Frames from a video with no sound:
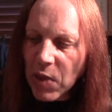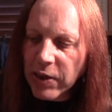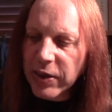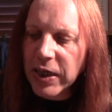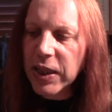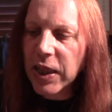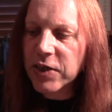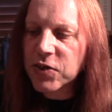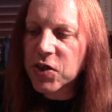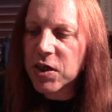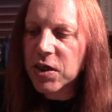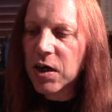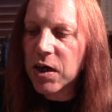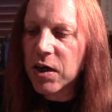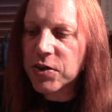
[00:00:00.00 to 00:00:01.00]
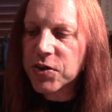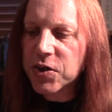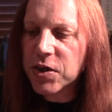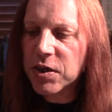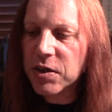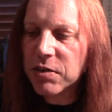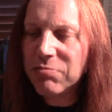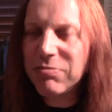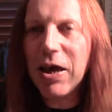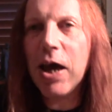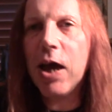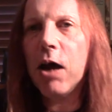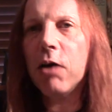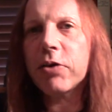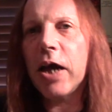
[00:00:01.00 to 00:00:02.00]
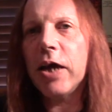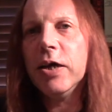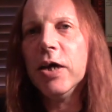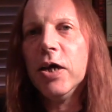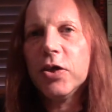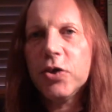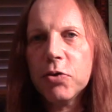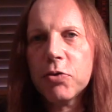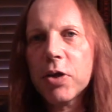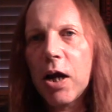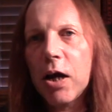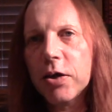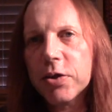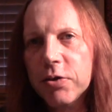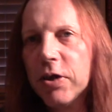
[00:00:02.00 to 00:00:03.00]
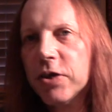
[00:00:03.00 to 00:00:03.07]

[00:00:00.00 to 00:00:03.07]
The classic cask, yeah, okay, you can argue